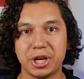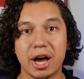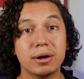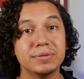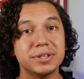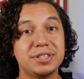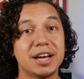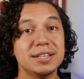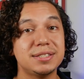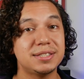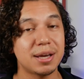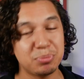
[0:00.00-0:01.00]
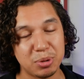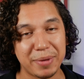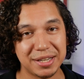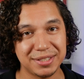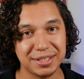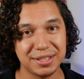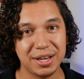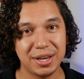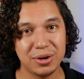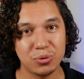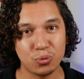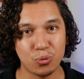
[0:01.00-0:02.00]
However, it does supplement it
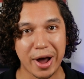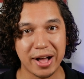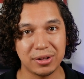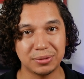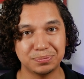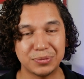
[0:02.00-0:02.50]
well.